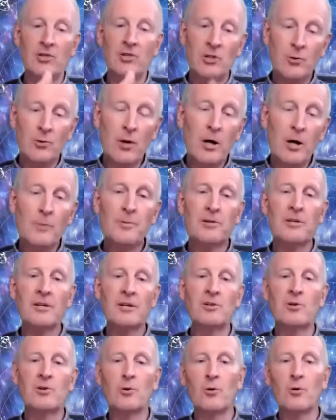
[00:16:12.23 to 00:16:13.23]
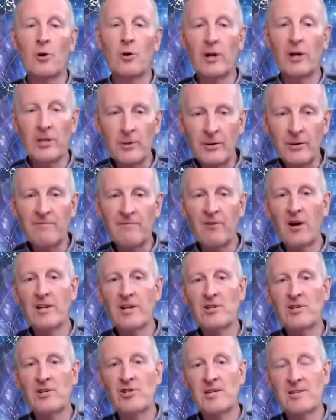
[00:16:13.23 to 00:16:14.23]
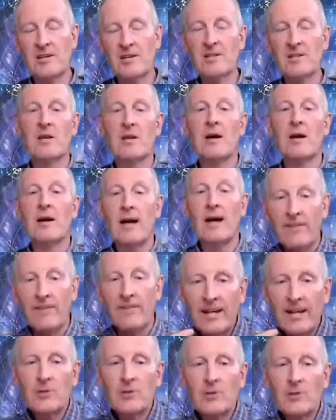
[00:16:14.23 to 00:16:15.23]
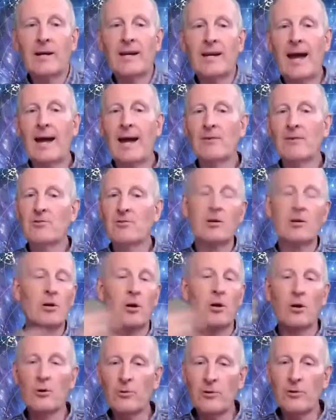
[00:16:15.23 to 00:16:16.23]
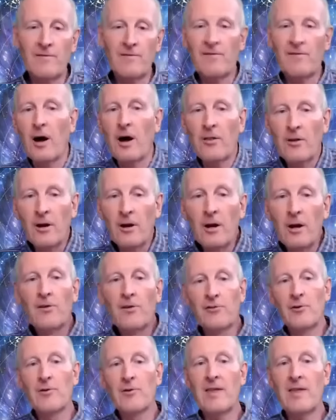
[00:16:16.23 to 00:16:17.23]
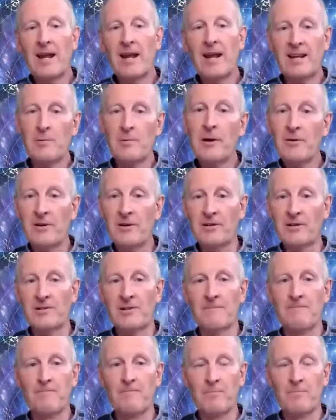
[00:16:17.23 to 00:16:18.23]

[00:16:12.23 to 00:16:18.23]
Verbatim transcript: You open the door, you invite Jesus, and then you encounter God or the Father through that experience.